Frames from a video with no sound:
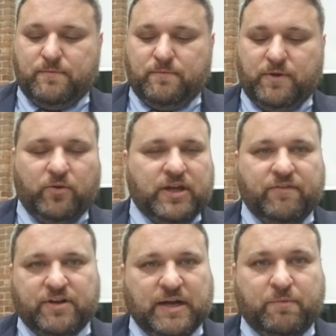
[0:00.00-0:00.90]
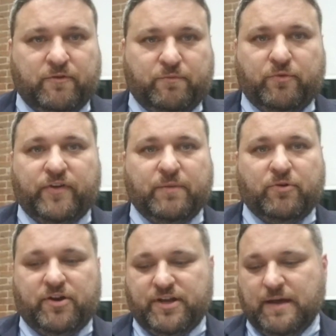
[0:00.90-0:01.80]
we only covered a couple of very
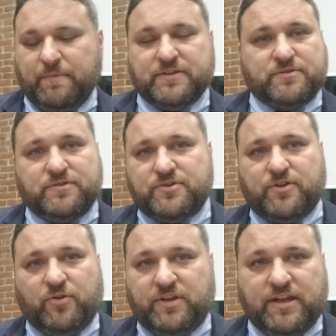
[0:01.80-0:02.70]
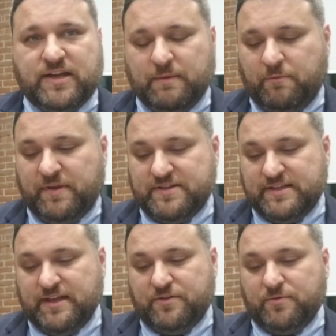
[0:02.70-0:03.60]
broad topics, so it should only take a couple minutes
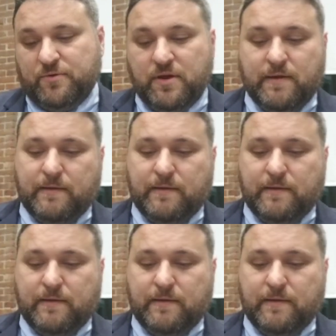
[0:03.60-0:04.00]
to get through.